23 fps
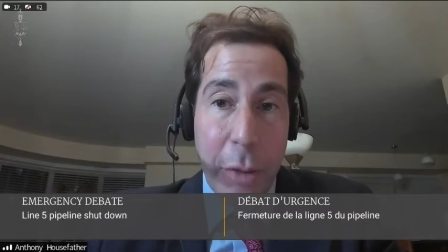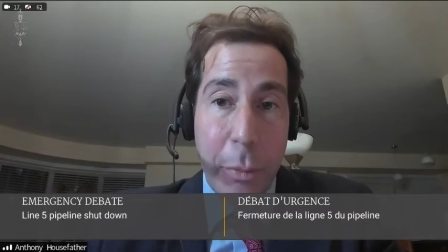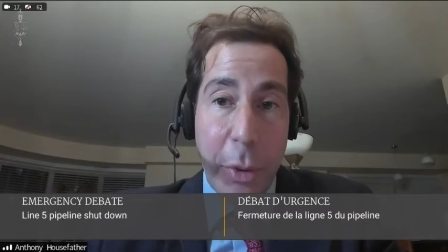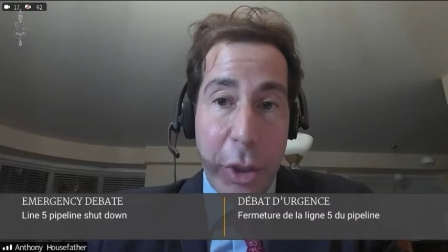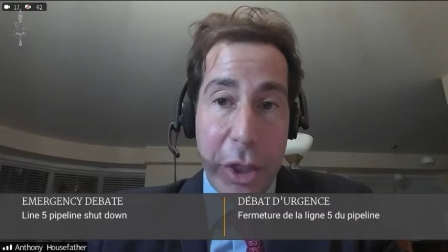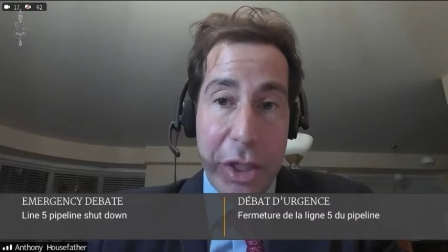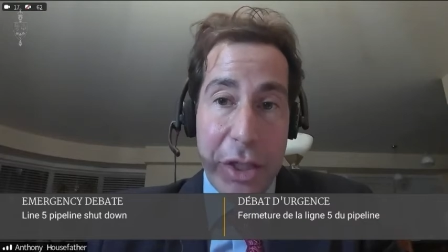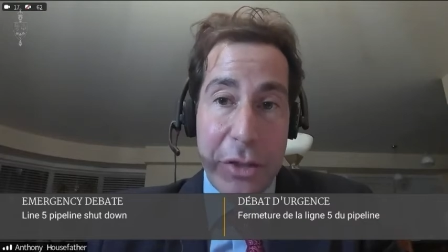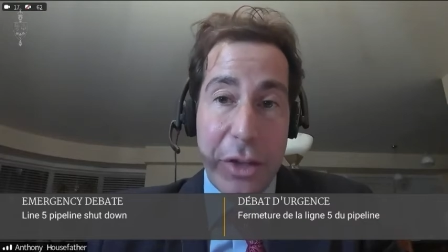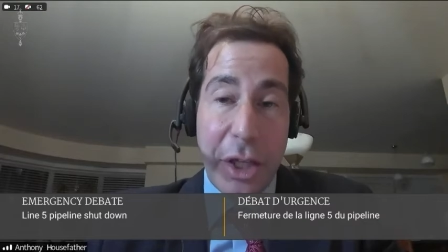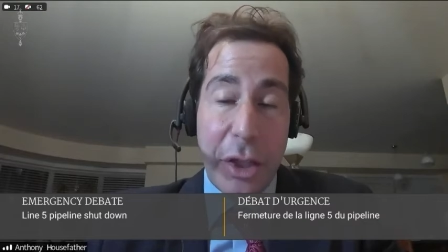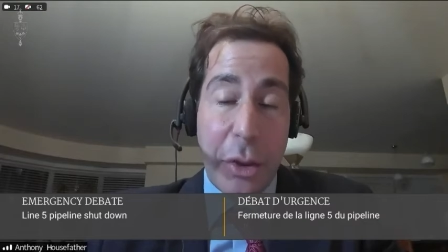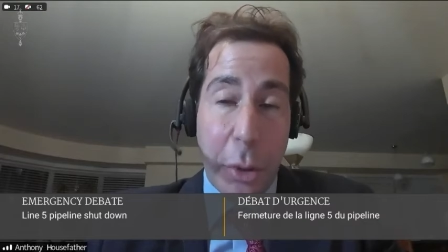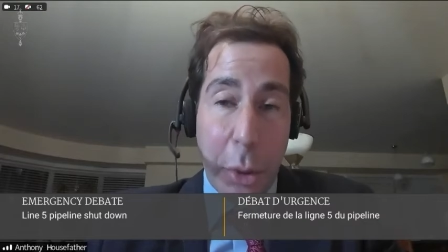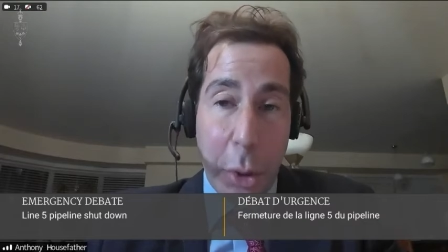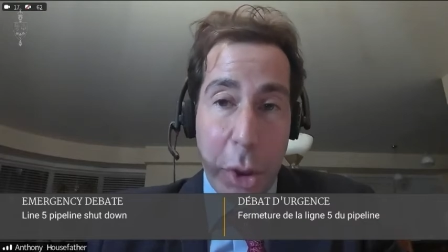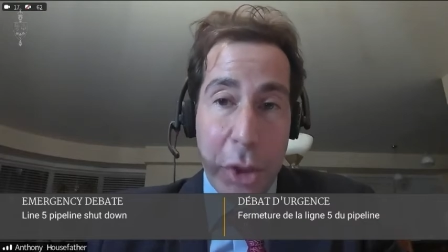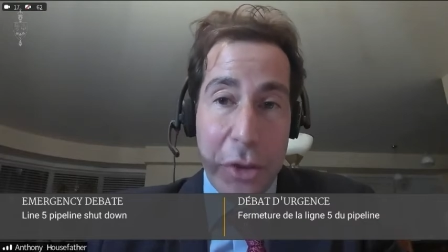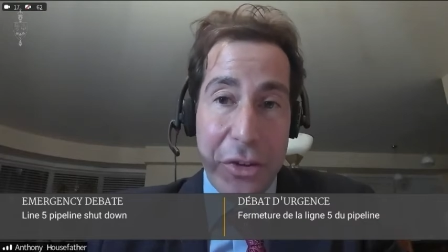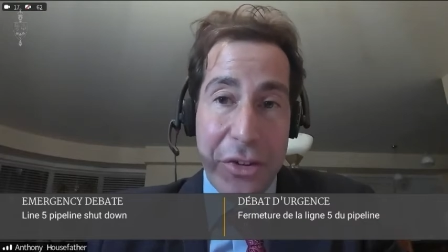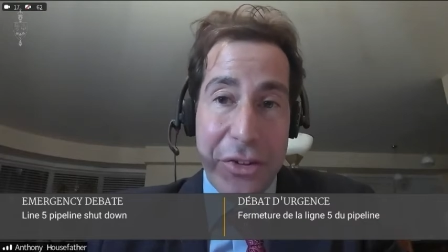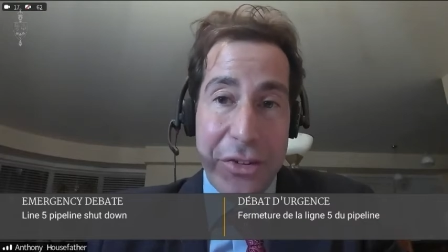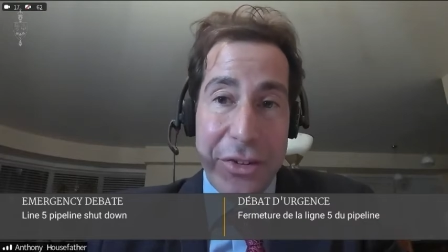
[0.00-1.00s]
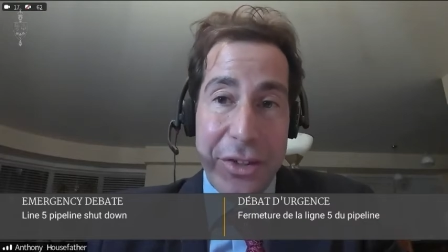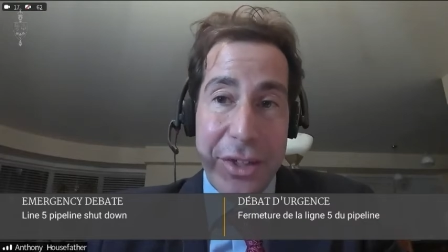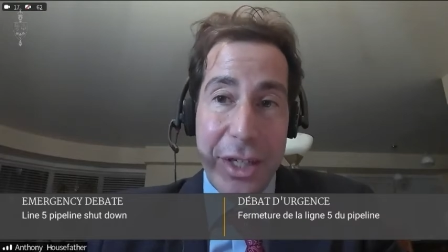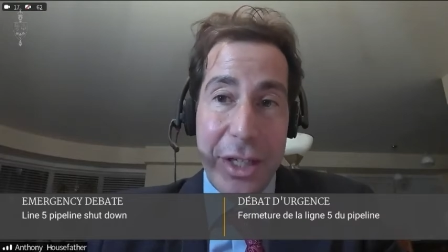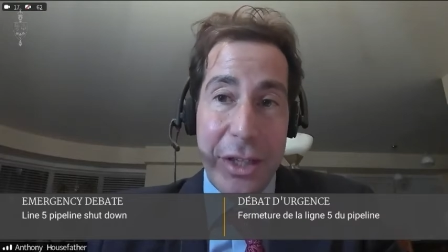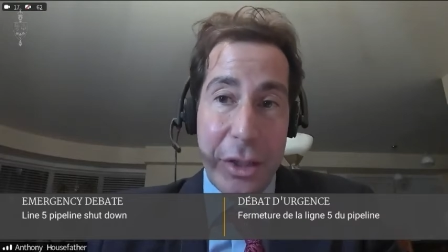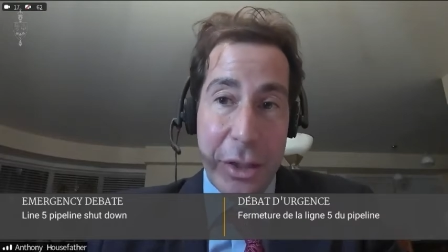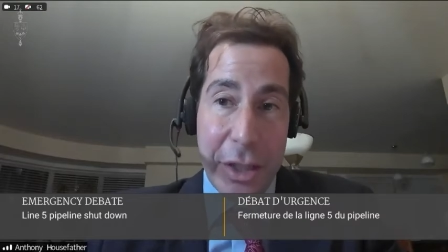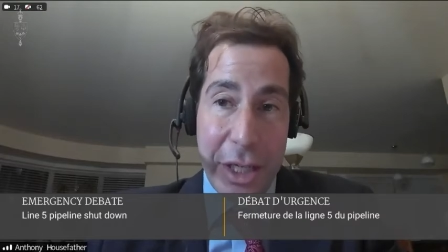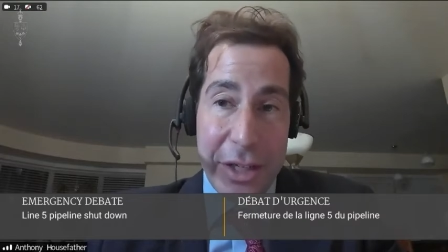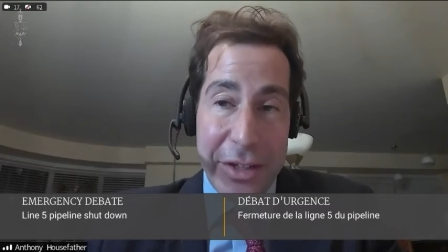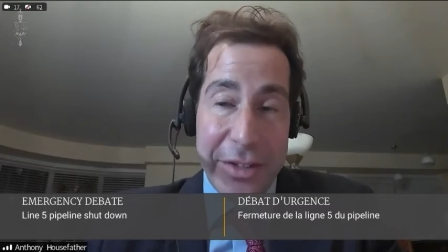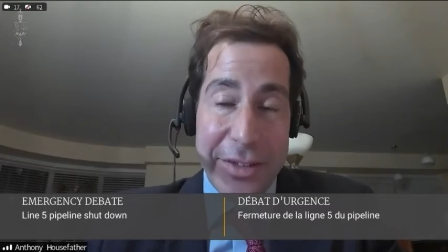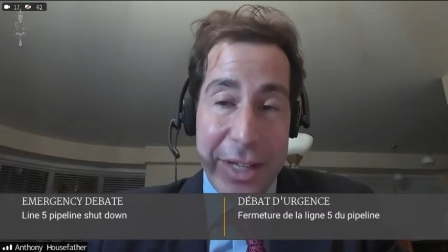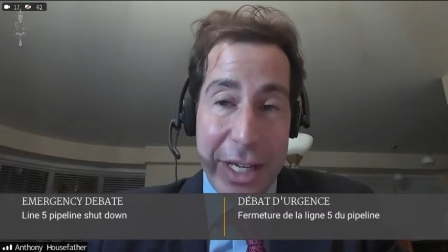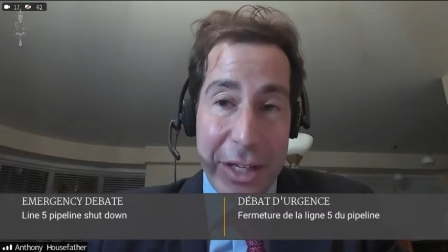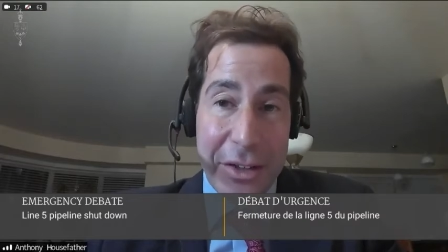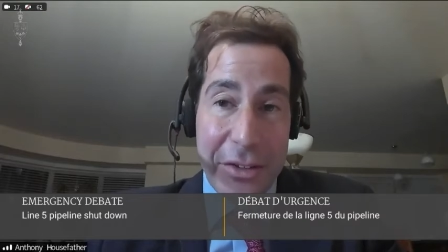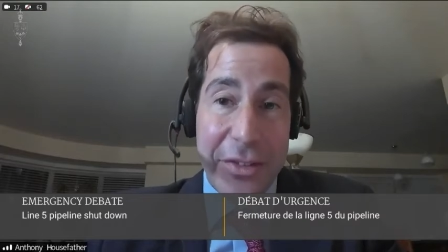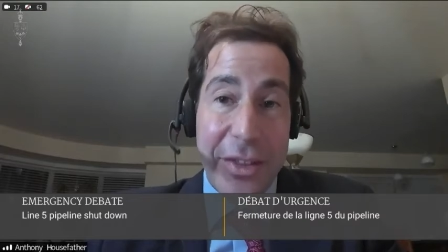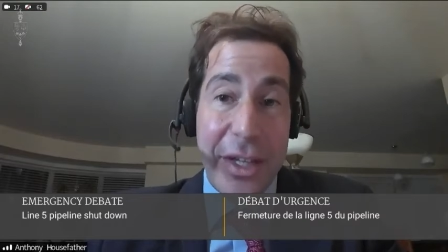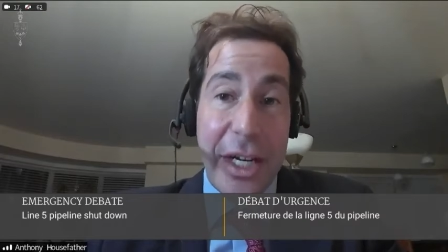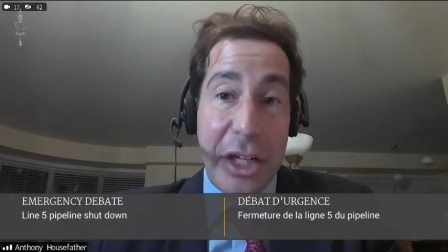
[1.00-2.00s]
But the courts in the United
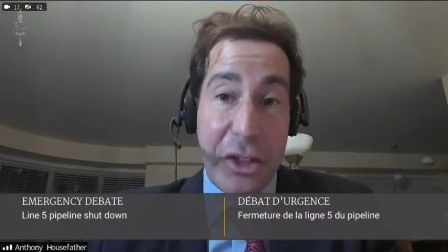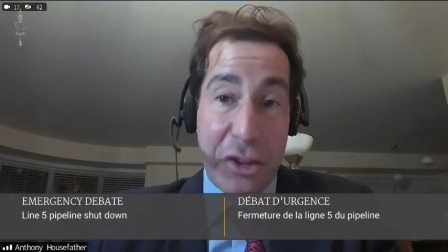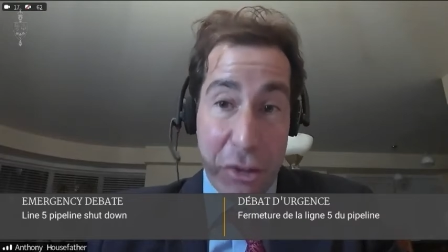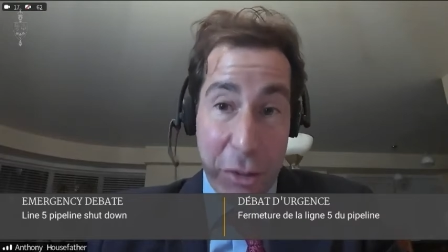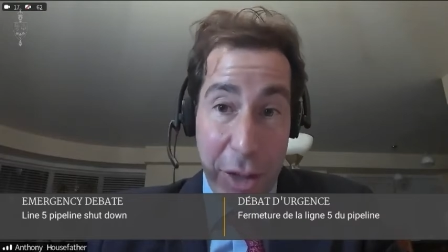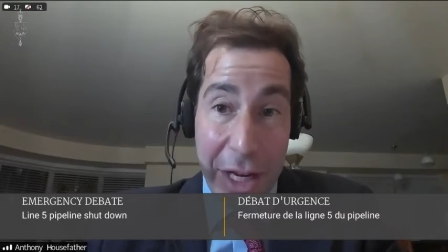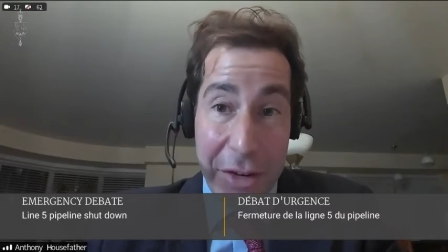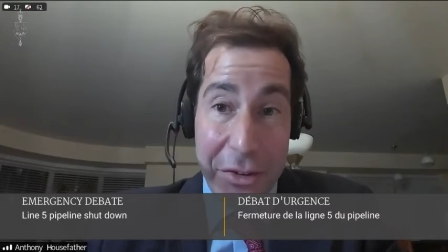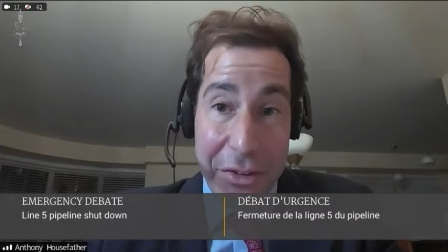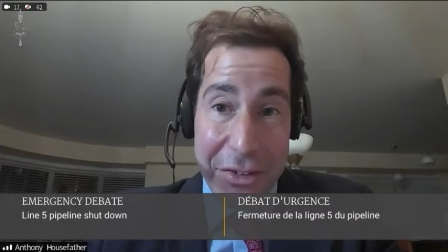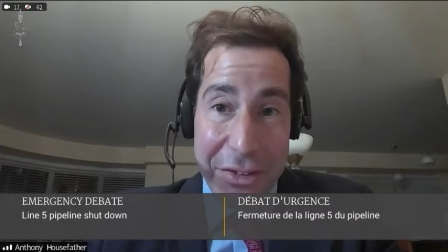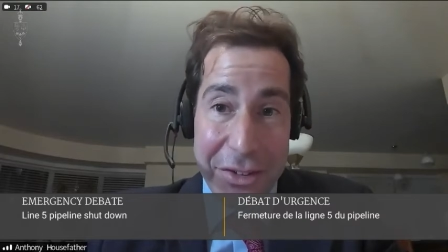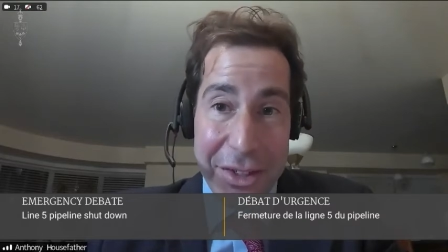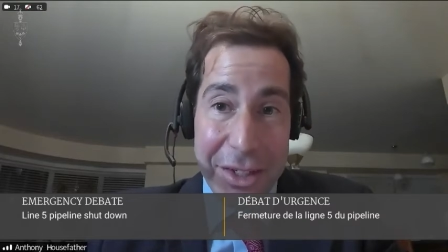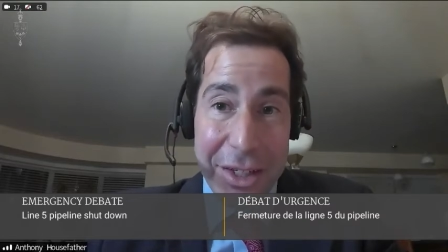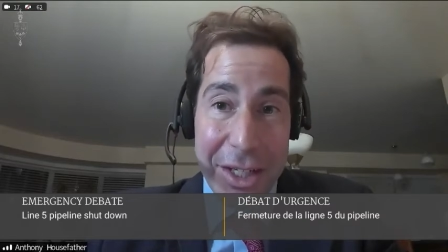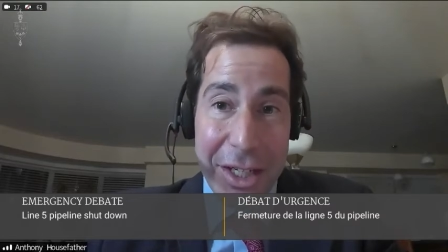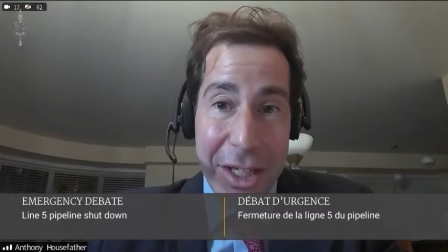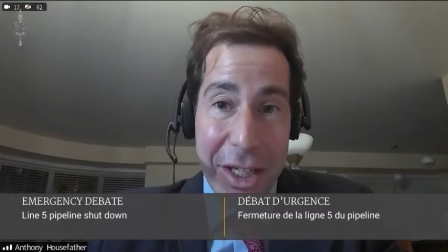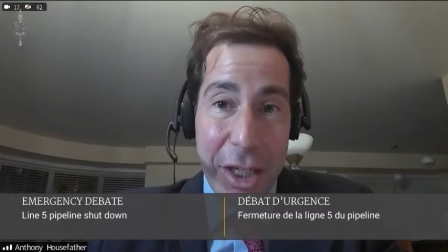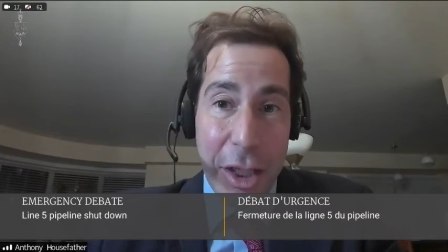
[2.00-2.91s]
States that I trust